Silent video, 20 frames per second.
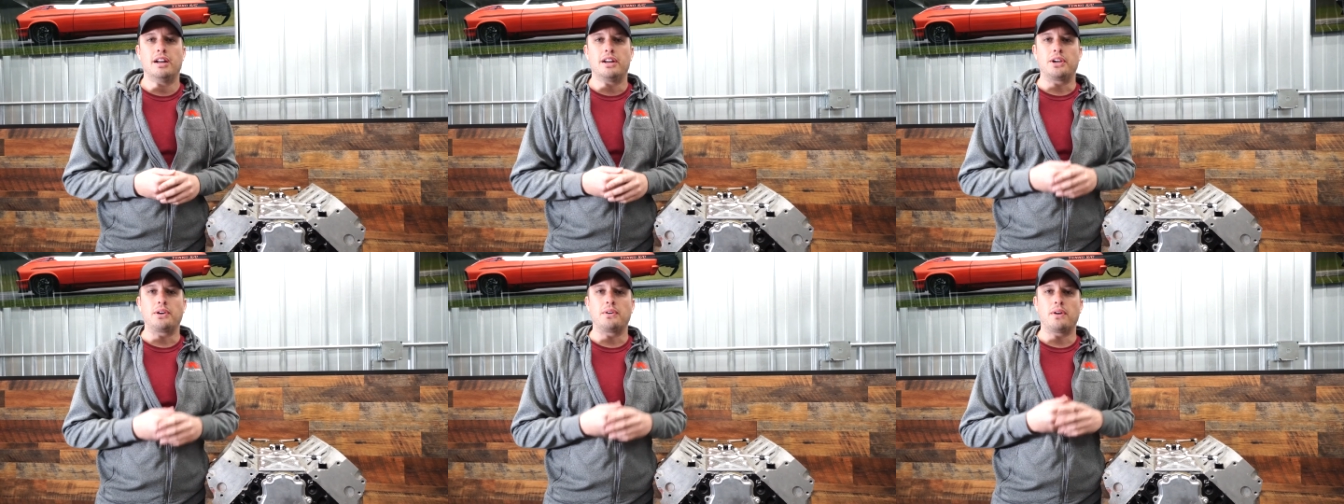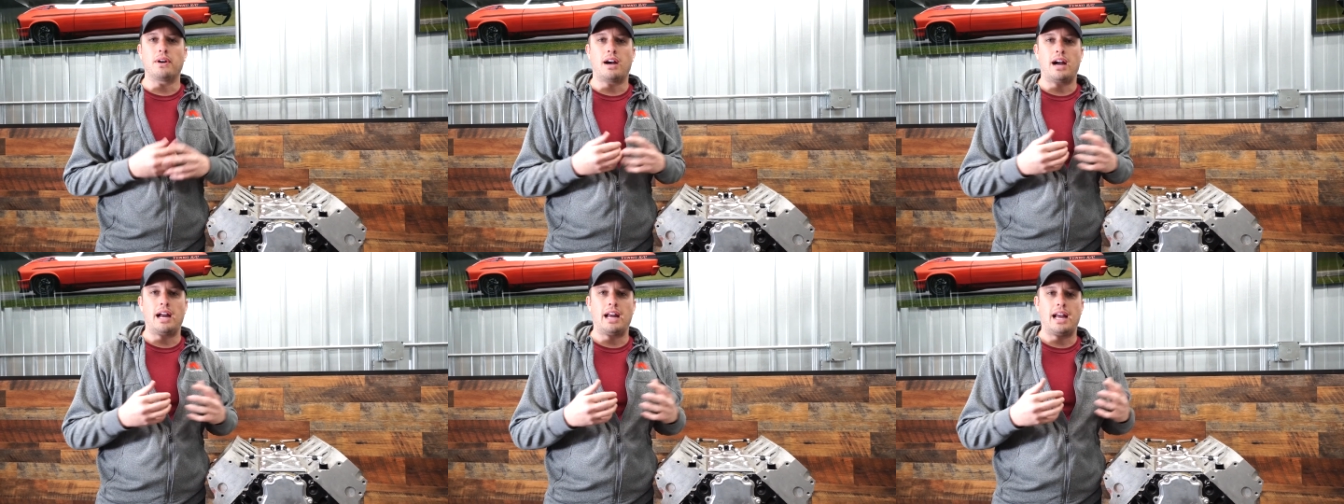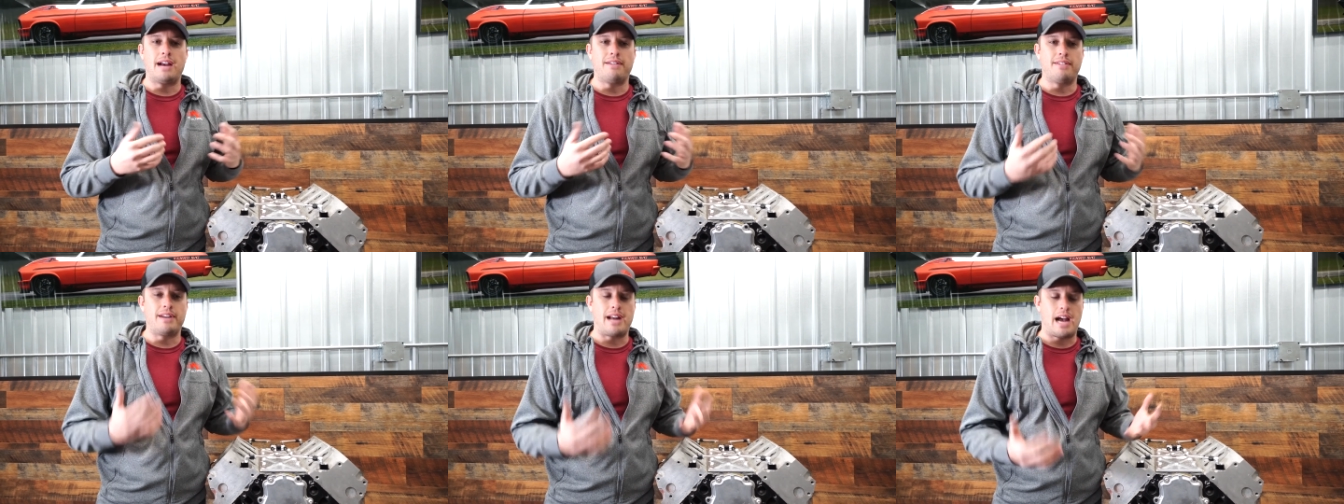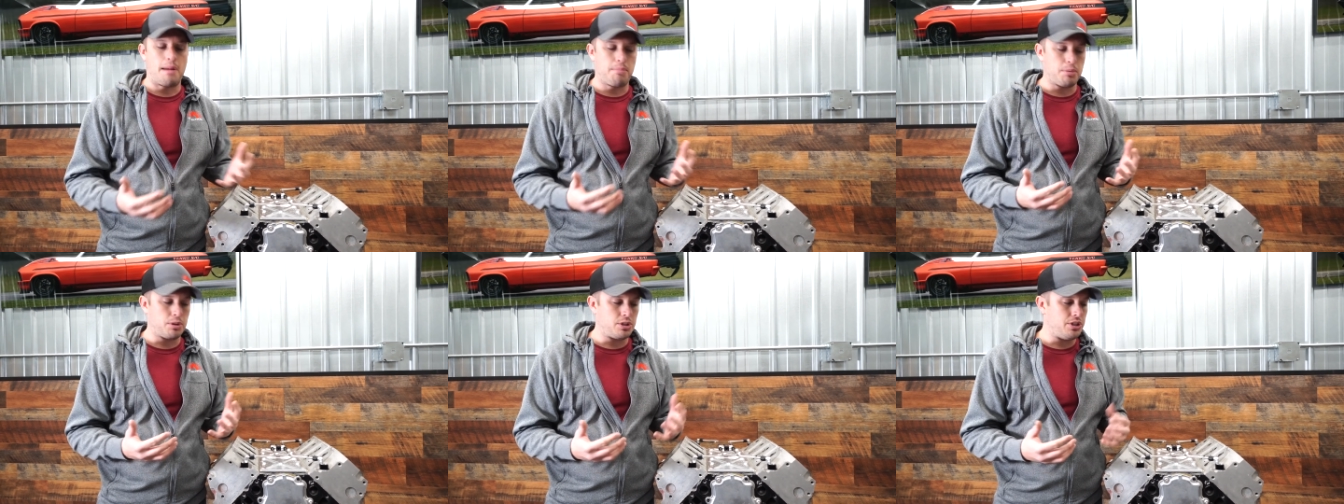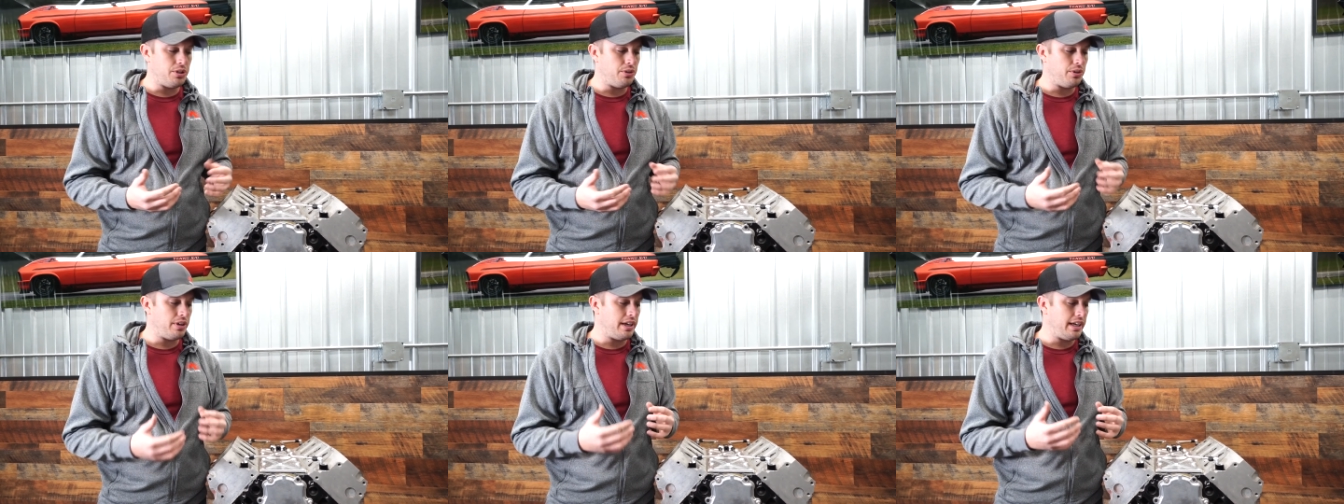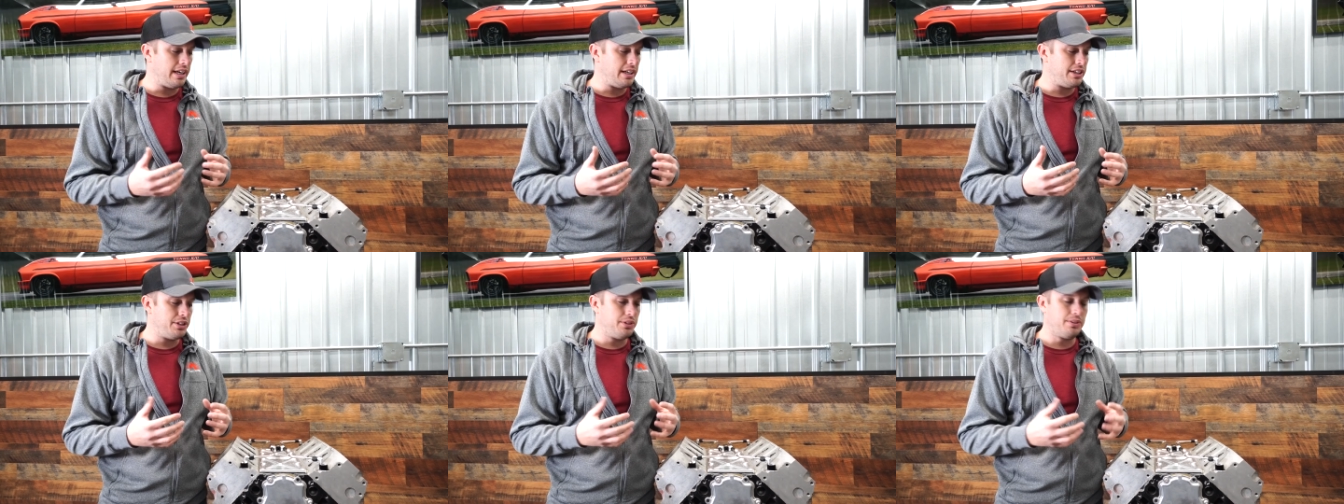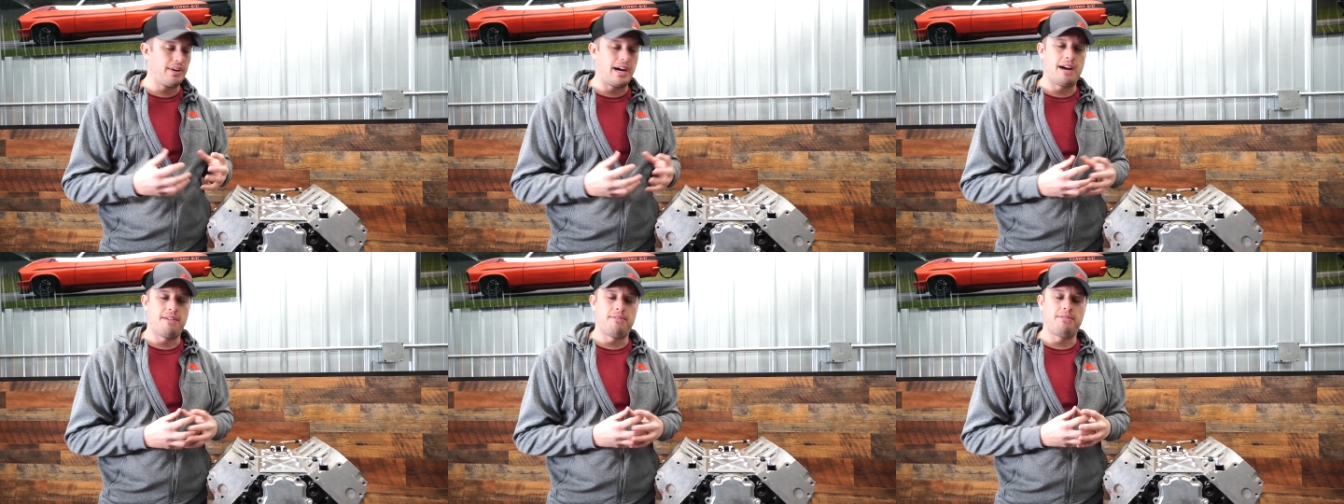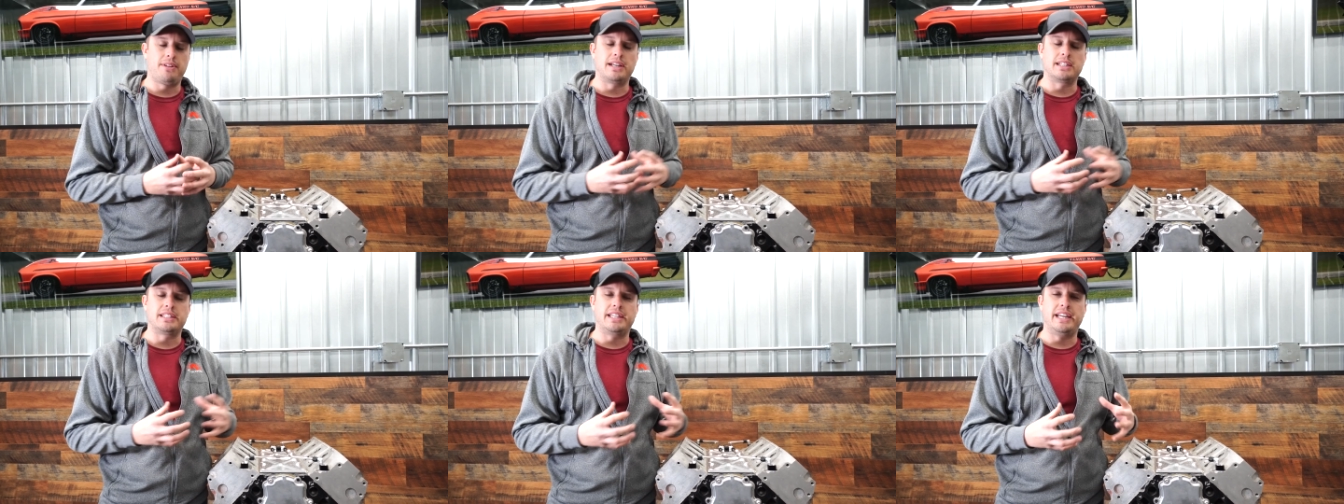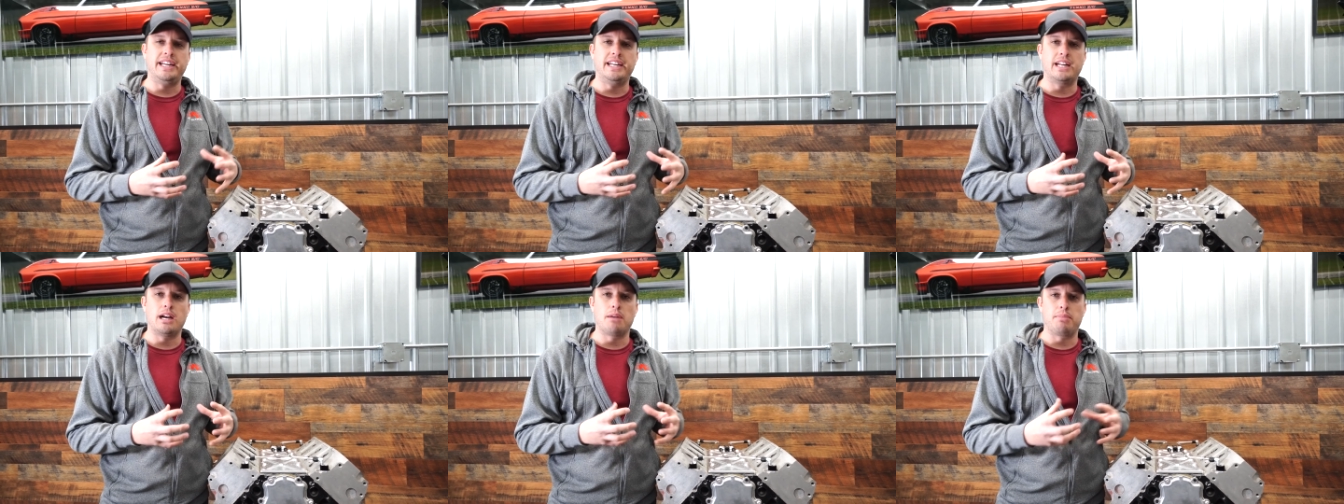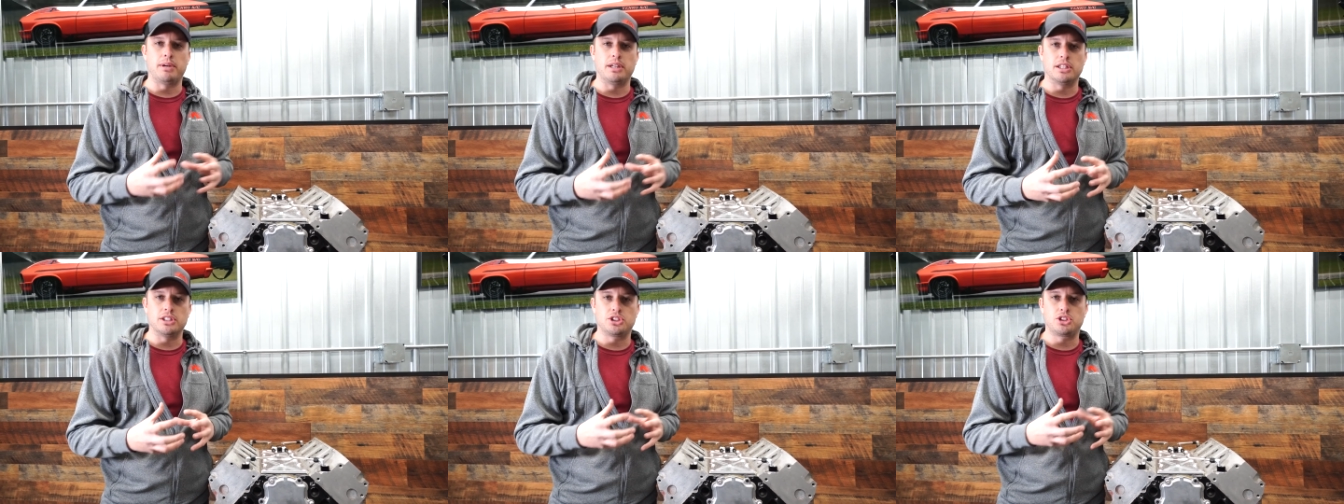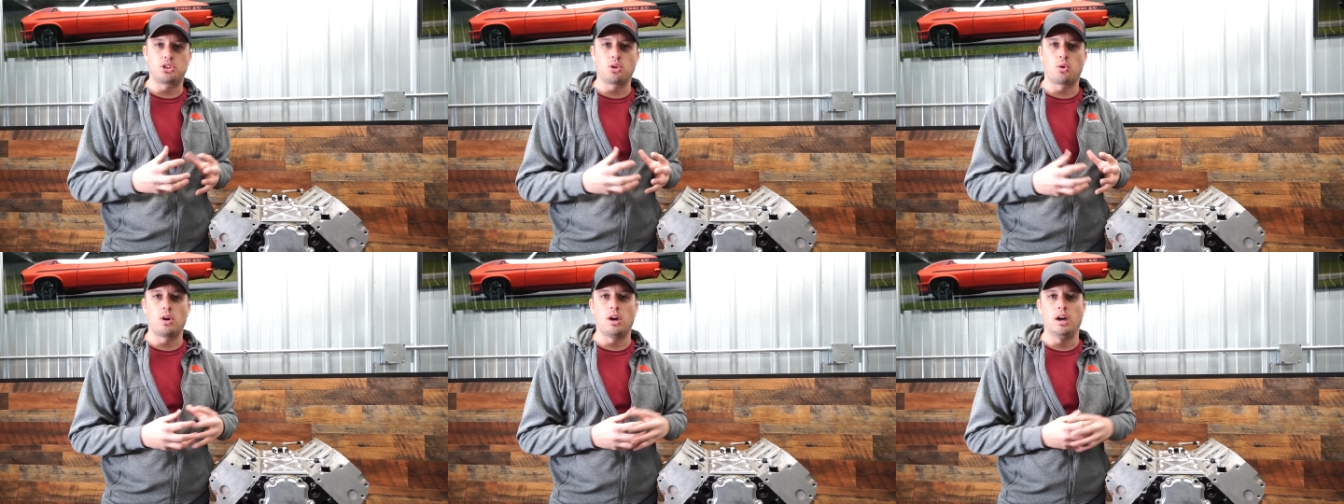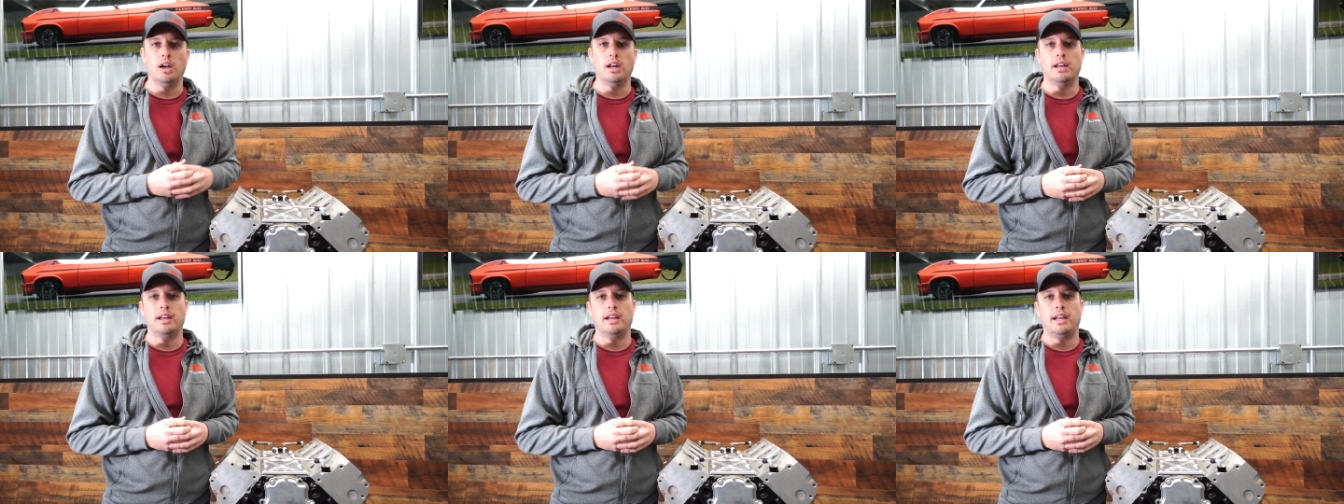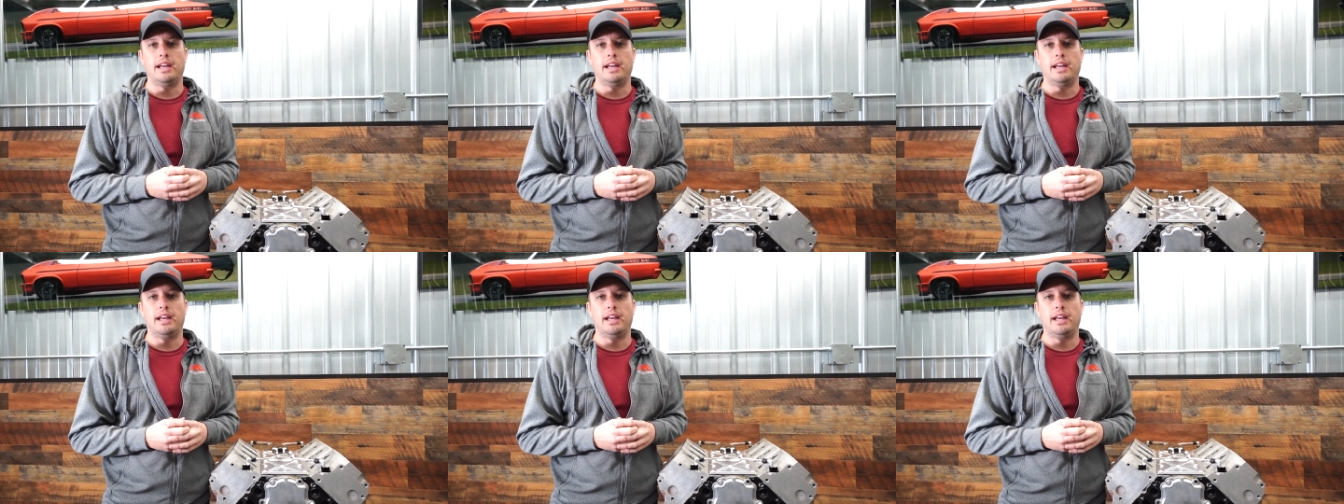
you have an opportunity to have things heat up and distort.